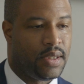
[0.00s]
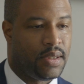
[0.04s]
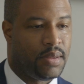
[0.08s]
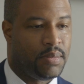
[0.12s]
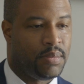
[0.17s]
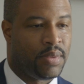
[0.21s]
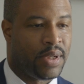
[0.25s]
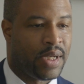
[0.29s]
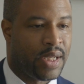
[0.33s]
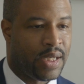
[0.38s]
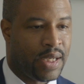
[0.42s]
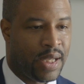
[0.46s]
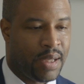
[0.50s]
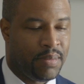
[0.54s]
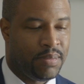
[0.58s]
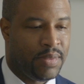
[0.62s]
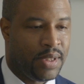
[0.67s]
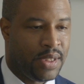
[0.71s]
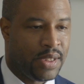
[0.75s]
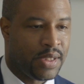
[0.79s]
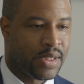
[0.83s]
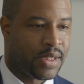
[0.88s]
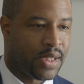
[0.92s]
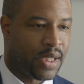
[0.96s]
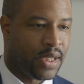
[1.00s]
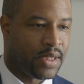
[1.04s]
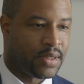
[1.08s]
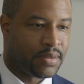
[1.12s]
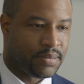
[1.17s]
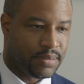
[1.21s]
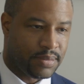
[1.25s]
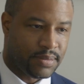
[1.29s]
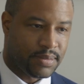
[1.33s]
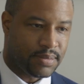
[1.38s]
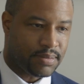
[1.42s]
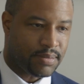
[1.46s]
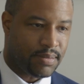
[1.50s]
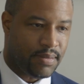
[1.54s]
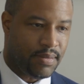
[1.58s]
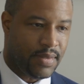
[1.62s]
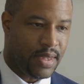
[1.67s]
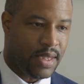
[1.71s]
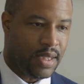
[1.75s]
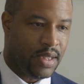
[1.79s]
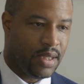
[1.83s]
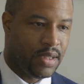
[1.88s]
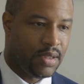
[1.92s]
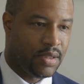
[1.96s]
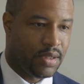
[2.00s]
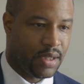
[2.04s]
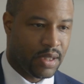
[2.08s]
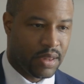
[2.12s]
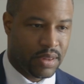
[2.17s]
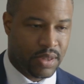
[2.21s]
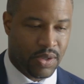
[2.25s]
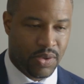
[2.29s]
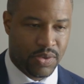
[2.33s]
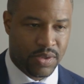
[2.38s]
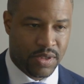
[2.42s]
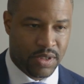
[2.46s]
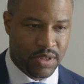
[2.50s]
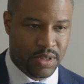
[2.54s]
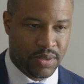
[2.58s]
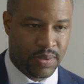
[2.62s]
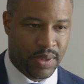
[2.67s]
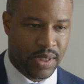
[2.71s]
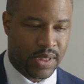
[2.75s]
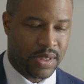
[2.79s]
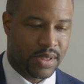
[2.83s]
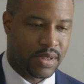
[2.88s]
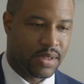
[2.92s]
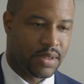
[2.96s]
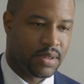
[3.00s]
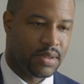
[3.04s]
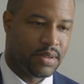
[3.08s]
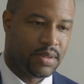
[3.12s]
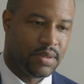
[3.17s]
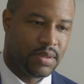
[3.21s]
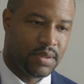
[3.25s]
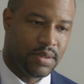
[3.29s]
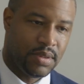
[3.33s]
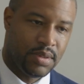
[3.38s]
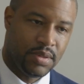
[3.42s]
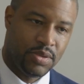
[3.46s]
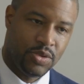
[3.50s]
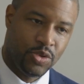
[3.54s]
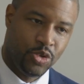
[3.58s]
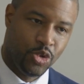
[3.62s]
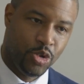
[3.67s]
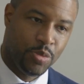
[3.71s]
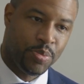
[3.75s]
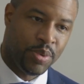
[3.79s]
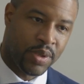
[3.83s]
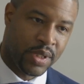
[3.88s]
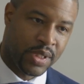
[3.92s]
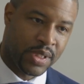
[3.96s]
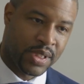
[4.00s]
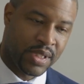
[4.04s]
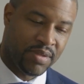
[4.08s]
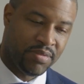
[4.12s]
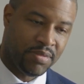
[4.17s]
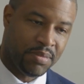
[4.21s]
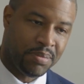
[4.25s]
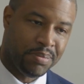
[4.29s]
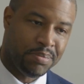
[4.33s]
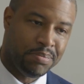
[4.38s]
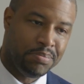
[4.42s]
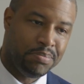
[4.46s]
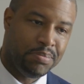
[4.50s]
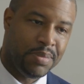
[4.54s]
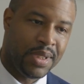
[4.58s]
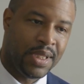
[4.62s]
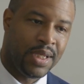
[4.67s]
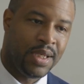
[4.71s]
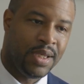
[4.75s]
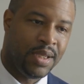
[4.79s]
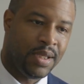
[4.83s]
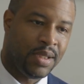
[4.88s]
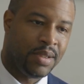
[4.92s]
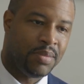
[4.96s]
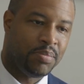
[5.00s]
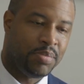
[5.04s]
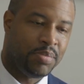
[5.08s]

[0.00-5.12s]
But then that means that you know, 1,000 US, 2.7 million